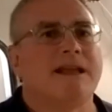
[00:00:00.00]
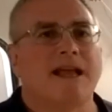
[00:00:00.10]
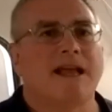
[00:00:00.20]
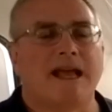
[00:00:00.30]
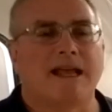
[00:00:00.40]

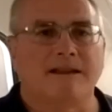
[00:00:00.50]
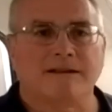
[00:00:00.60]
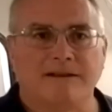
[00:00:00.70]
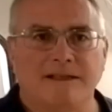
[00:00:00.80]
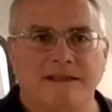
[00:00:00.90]
And
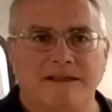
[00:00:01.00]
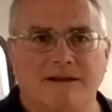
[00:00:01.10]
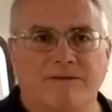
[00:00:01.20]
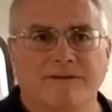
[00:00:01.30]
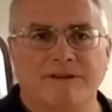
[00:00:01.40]
luckily,
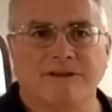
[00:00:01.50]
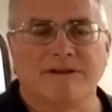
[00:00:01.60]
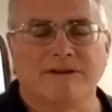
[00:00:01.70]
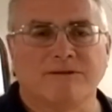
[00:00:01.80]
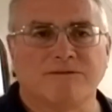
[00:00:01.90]
over the
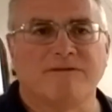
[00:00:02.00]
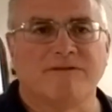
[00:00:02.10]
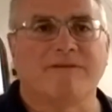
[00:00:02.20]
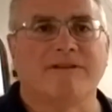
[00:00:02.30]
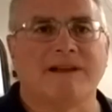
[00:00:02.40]
years, we've
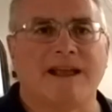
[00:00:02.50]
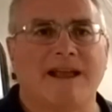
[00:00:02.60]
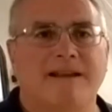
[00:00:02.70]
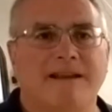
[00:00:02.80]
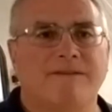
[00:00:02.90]
never
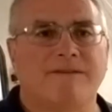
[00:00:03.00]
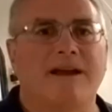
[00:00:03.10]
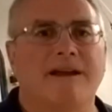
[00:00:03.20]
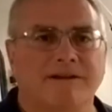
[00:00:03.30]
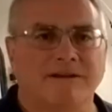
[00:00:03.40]
had a
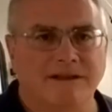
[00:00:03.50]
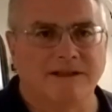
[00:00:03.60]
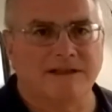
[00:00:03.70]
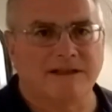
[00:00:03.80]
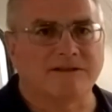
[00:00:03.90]
fire
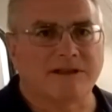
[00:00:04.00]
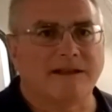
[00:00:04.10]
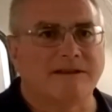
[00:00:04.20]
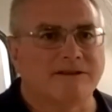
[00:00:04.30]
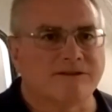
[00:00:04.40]

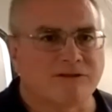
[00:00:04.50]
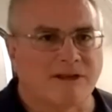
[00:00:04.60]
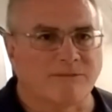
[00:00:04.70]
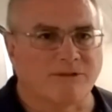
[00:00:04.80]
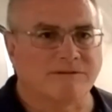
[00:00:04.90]
inside this chamber.